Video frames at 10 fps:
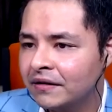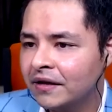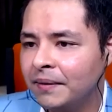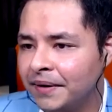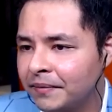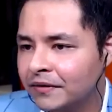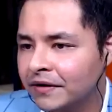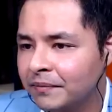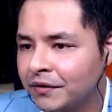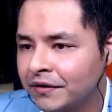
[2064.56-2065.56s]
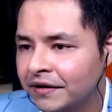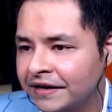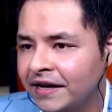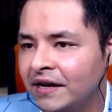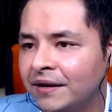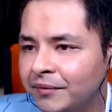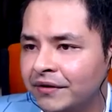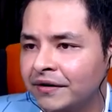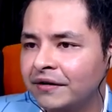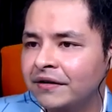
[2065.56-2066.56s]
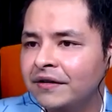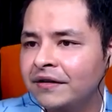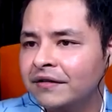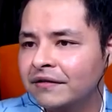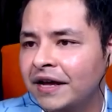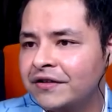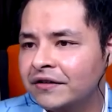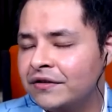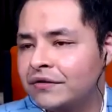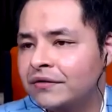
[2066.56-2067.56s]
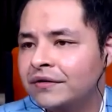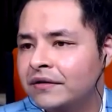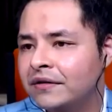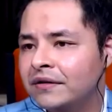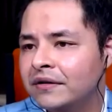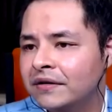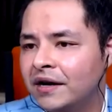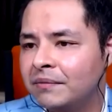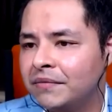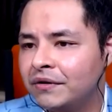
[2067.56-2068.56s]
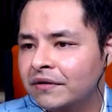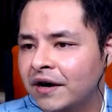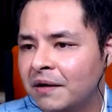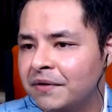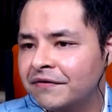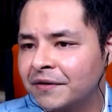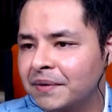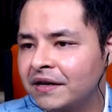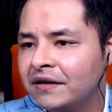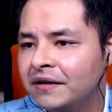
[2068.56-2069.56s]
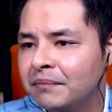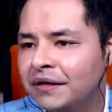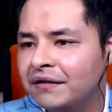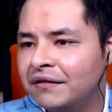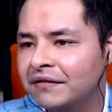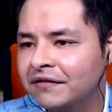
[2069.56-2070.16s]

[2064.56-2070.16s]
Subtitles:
Am I able to unmute her? I can't unmute her. So Nigel, could you unmute Carmen for me, please?